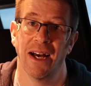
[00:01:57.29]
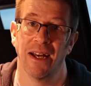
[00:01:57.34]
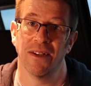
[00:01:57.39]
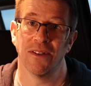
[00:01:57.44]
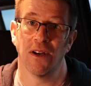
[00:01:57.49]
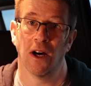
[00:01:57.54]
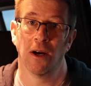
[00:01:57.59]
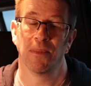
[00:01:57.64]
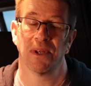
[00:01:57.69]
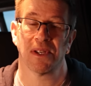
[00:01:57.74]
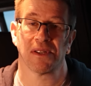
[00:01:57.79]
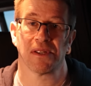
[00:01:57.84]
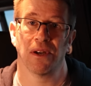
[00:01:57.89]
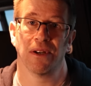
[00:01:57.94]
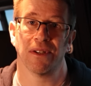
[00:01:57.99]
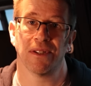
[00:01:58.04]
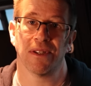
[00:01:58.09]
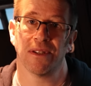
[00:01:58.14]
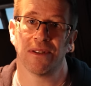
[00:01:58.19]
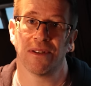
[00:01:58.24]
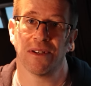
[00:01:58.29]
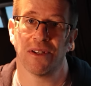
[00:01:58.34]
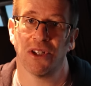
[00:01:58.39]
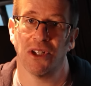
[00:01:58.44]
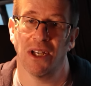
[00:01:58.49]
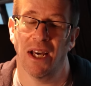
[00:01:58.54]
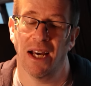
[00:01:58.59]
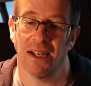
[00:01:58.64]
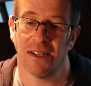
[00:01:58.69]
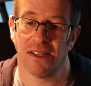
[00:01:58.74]
and I'm excited to
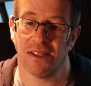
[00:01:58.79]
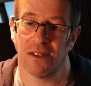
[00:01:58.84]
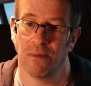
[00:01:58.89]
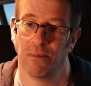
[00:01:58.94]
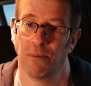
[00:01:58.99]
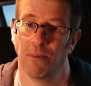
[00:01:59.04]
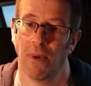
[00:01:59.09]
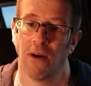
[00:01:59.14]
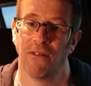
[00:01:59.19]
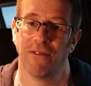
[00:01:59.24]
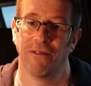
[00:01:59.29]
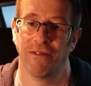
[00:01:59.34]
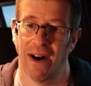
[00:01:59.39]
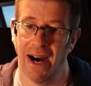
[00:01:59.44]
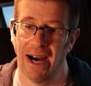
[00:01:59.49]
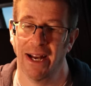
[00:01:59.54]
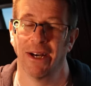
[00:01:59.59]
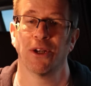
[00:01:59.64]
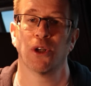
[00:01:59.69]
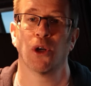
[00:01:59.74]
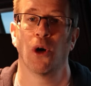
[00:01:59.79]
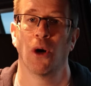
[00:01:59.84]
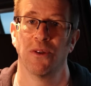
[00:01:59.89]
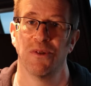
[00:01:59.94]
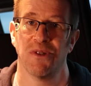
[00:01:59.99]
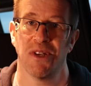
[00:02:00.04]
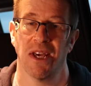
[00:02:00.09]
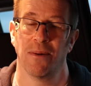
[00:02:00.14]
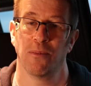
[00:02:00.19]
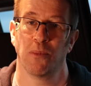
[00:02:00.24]
share some van
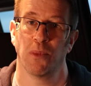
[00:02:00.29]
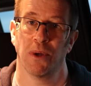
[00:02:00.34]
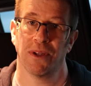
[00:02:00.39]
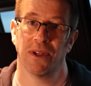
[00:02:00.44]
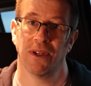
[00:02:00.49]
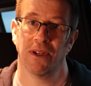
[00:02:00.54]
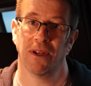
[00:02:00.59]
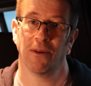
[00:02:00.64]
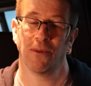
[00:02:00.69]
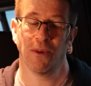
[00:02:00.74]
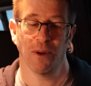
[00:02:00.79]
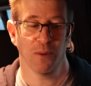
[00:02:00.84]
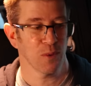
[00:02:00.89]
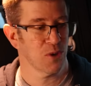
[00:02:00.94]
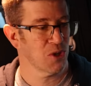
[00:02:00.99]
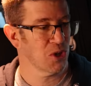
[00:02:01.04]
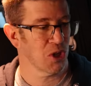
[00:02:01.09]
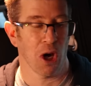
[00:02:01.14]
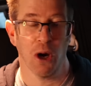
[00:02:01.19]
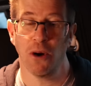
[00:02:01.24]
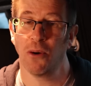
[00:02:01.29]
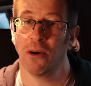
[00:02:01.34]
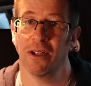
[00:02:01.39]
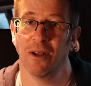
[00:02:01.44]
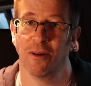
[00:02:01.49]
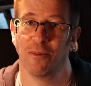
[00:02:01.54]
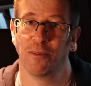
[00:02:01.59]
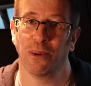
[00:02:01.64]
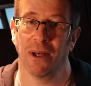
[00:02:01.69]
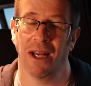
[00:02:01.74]
content with you that was
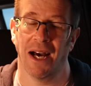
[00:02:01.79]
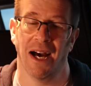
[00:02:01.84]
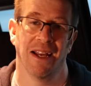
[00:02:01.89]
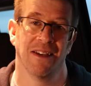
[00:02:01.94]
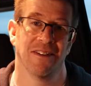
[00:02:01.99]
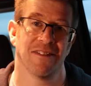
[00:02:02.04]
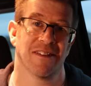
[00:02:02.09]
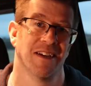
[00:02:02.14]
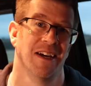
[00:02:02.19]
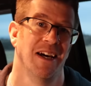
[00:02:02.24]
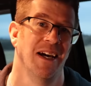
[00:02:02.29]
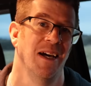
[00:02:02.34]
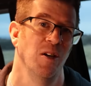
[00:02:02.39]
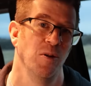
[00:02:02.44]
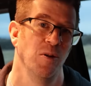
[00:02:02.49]
totally unplanned,